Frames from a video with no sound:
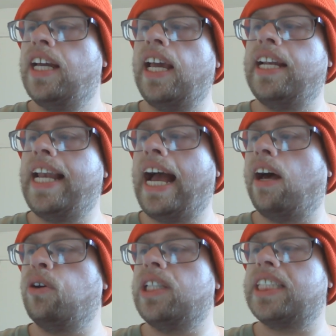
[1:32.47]
And
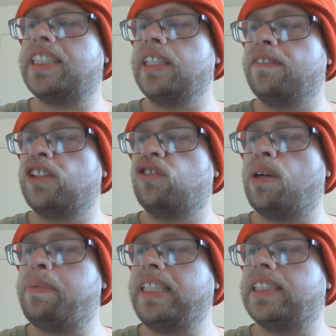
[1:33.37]
now the silver
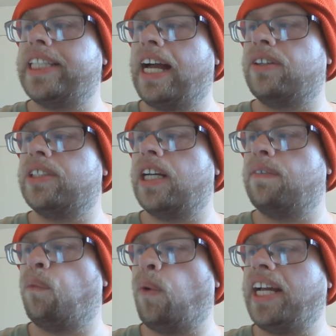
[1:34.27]
ripping sound
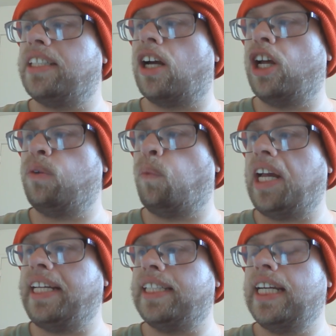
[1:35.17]
of white on
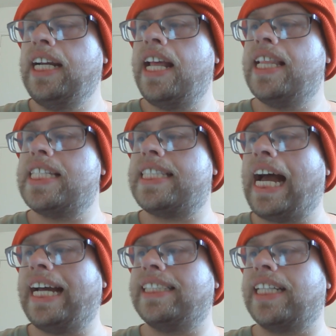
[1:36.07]
white, the
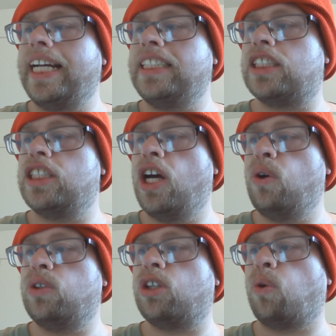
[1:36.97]
satin light
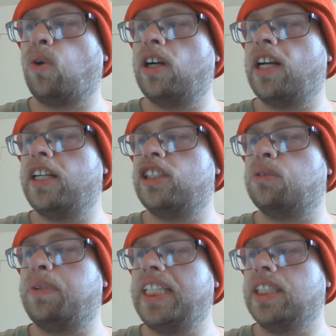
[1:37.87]
snow torn under
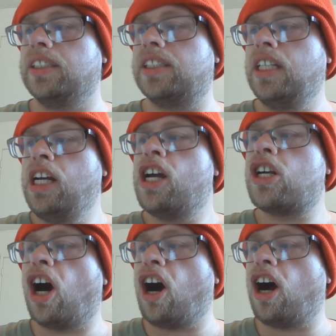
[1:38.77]
wheels,
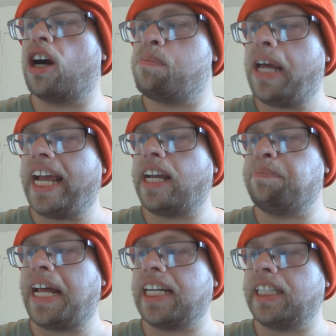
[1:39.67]
car bang
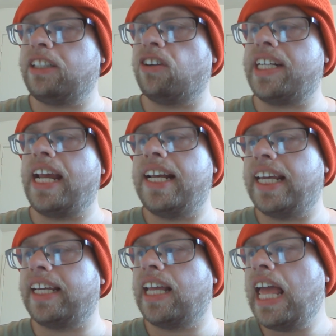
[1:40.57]
metally
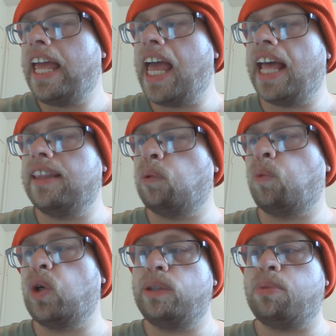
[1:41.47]
grenading, and the
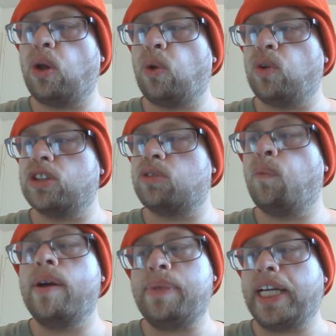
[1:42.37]
wood poles
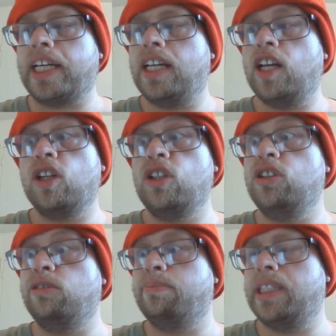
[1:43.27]
whipping
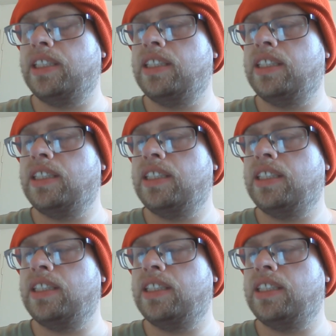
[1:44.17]
loom.